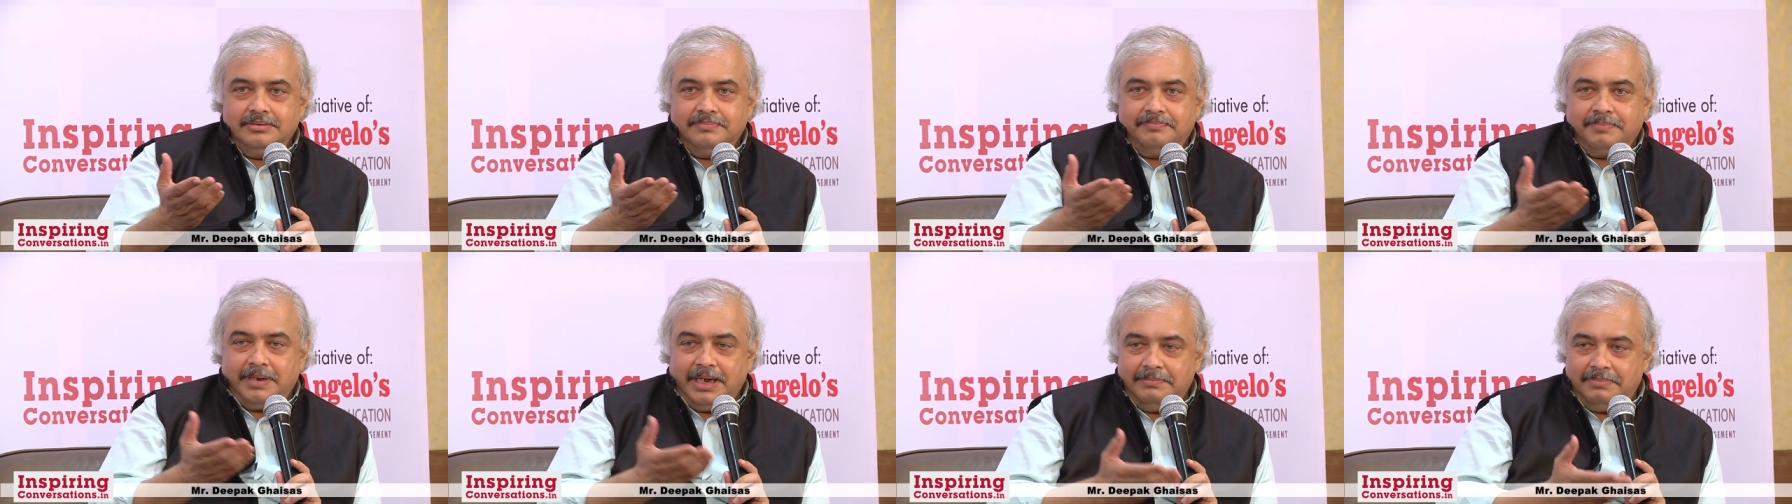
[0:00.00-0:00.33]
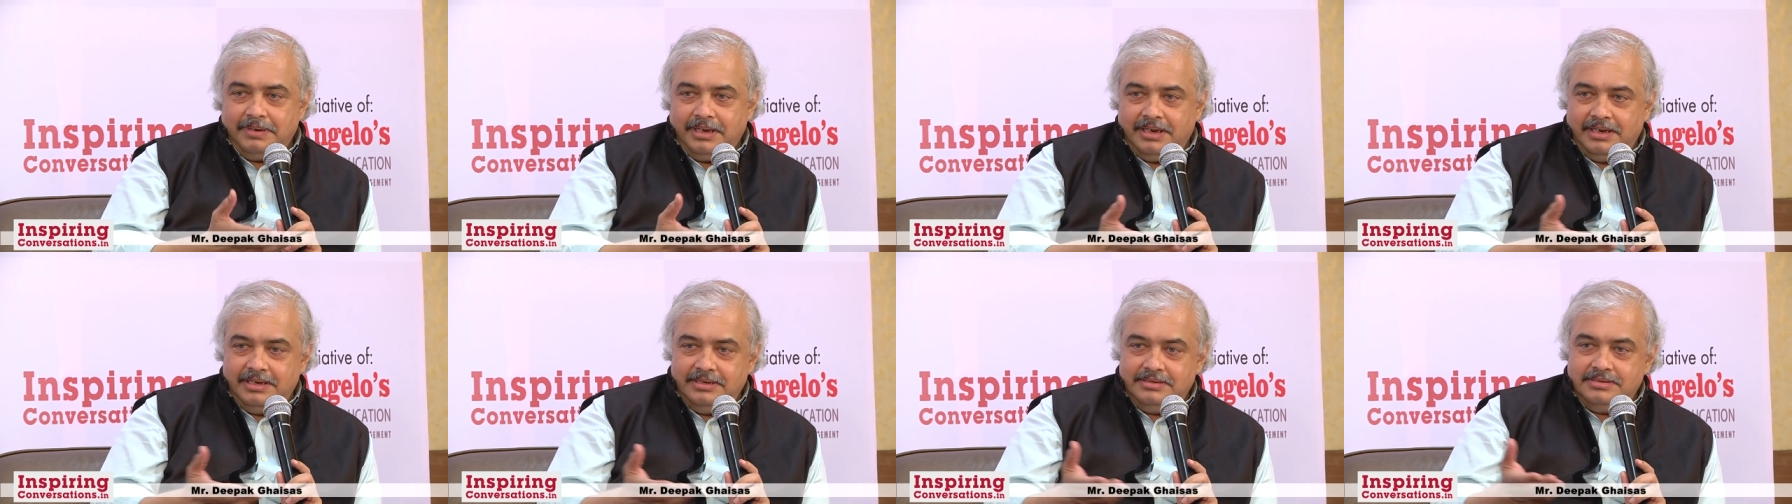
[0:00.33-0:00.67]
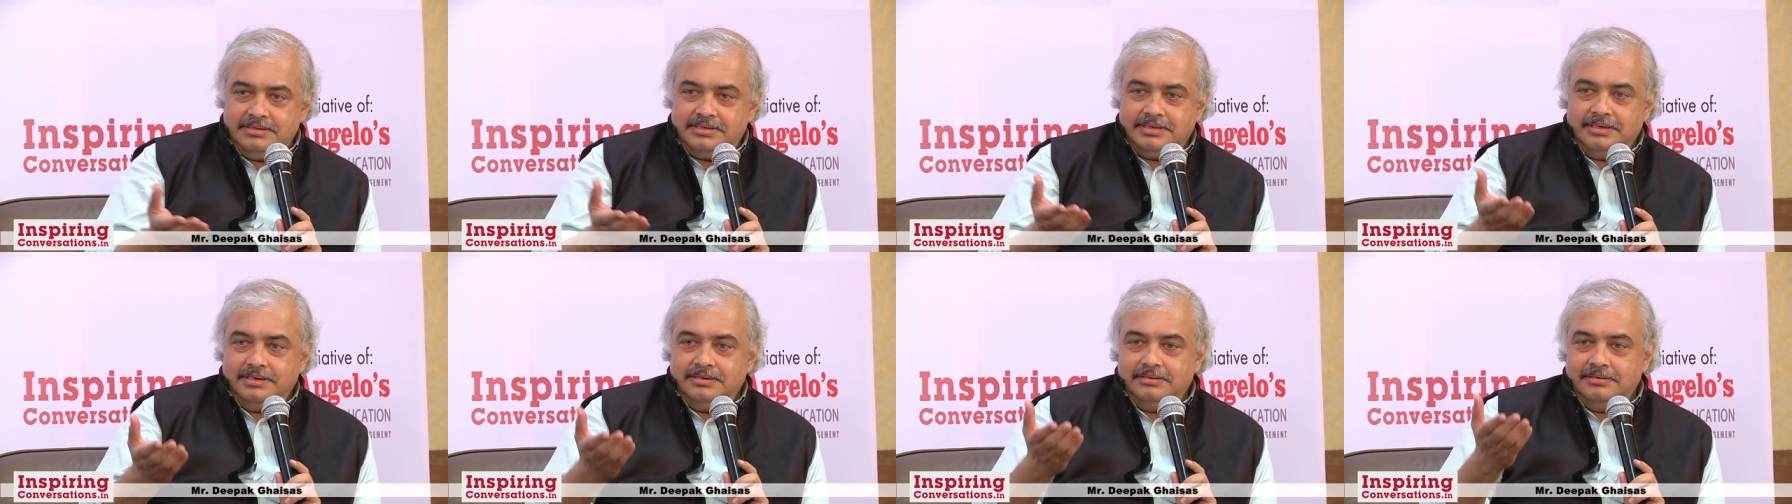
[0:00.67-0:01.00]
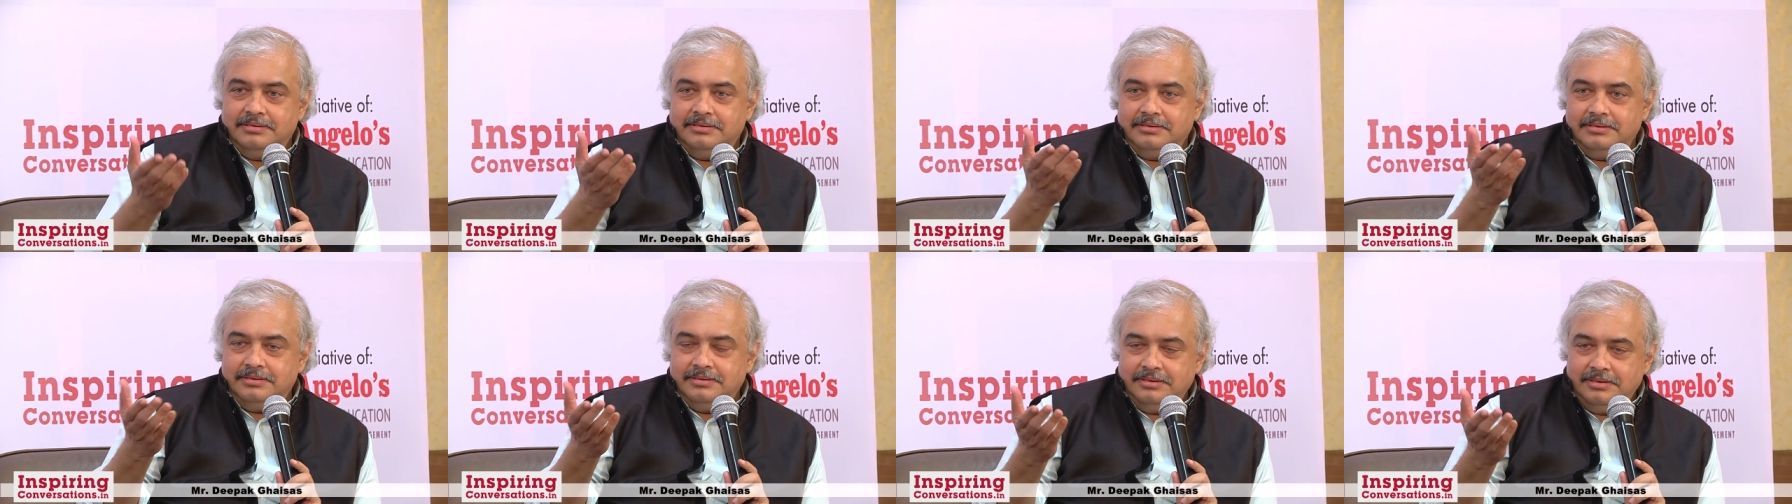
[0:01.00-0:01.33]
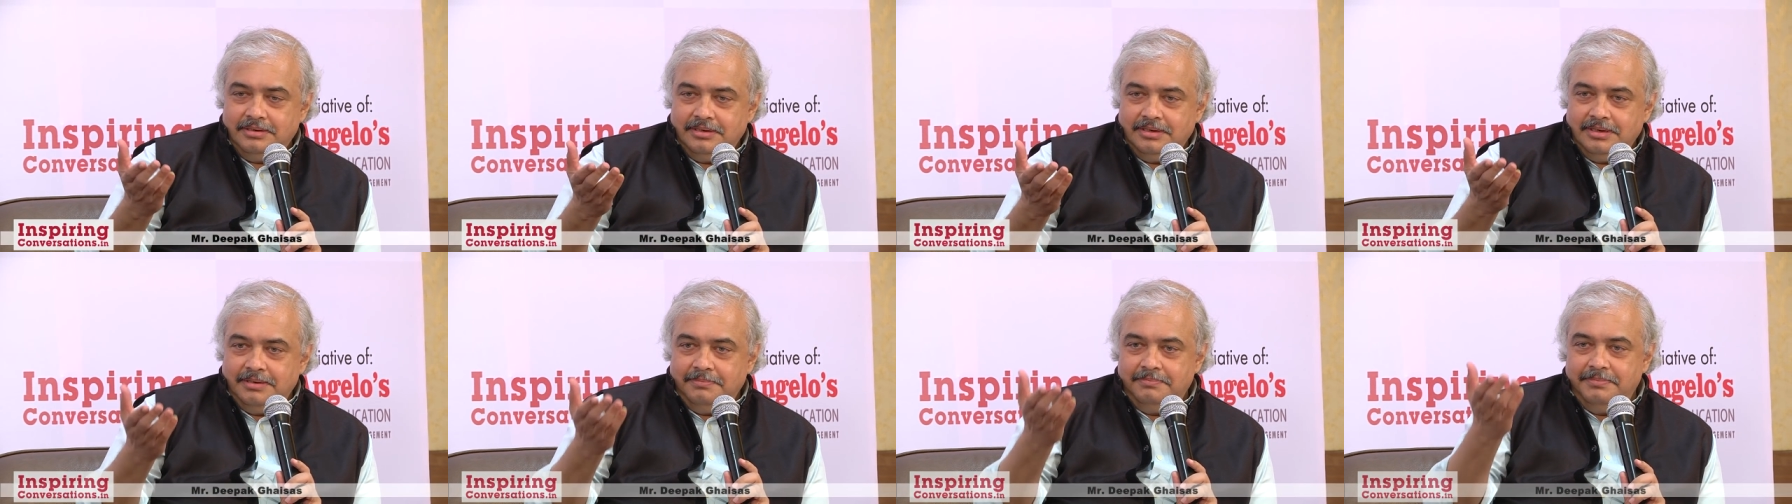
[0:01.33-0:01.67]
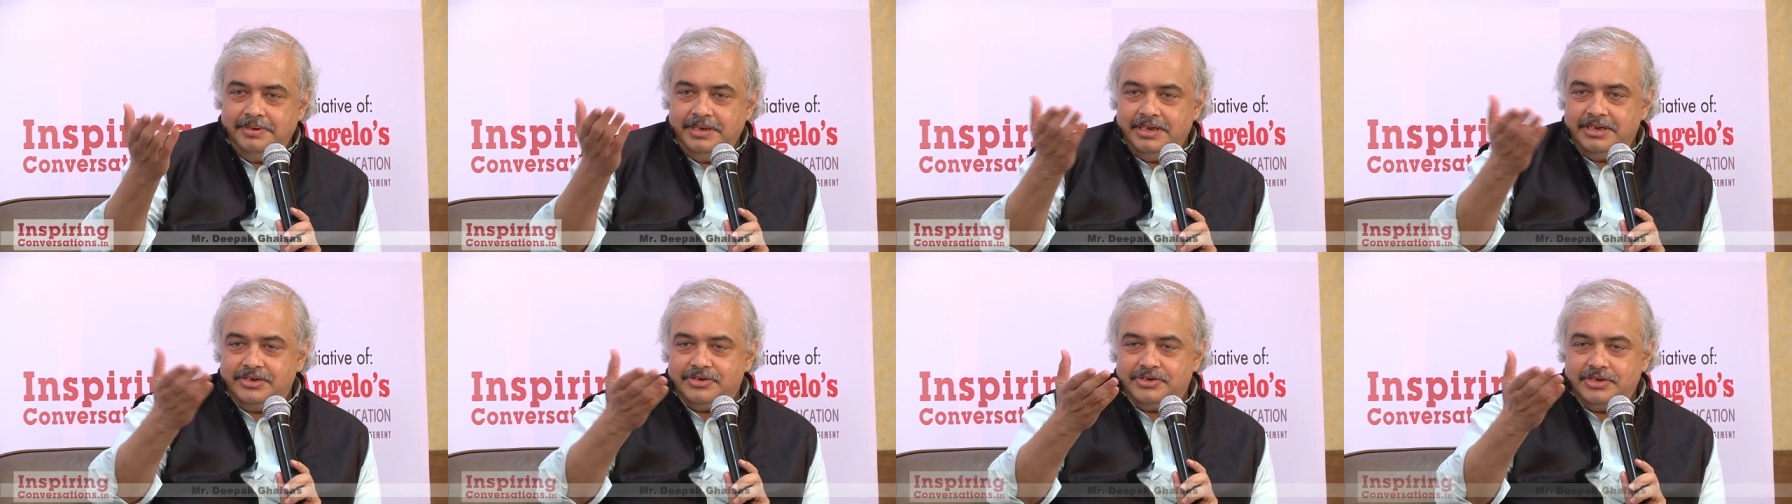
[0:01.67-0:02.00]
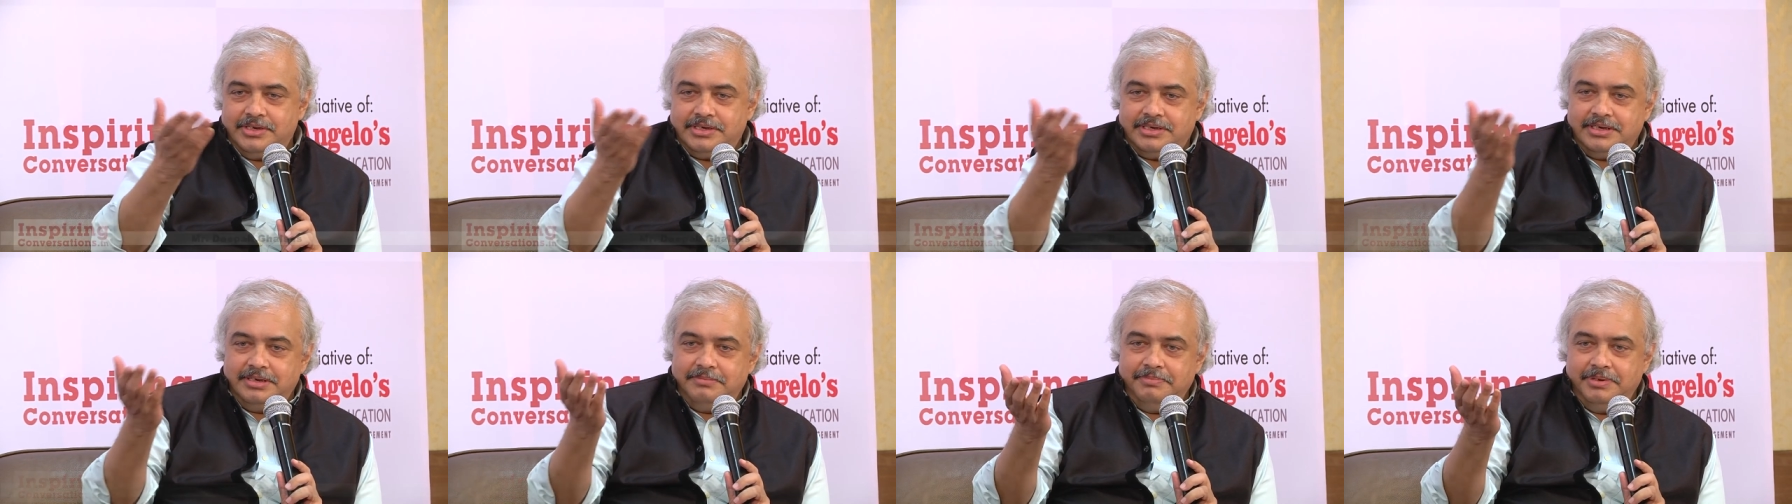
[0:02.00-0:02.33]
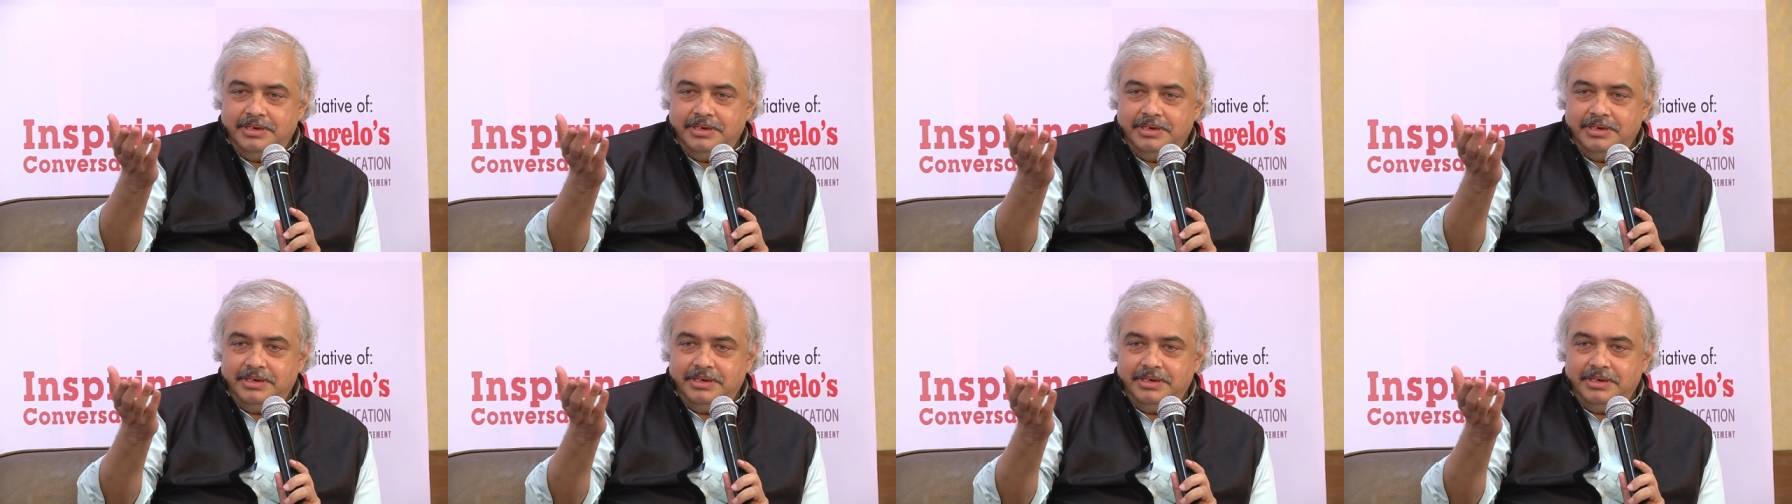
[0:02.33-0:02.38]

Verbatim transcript: pipelines and BHS and